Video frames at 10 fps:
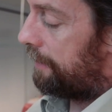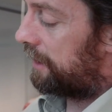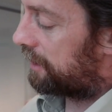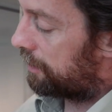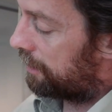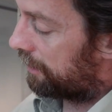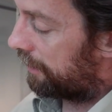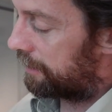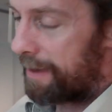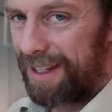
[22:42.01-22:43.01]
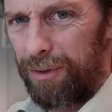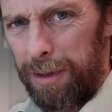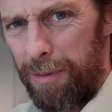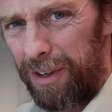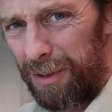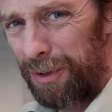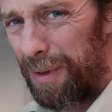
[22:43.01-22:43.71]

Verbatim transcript: this sternocleidomastoid muscle.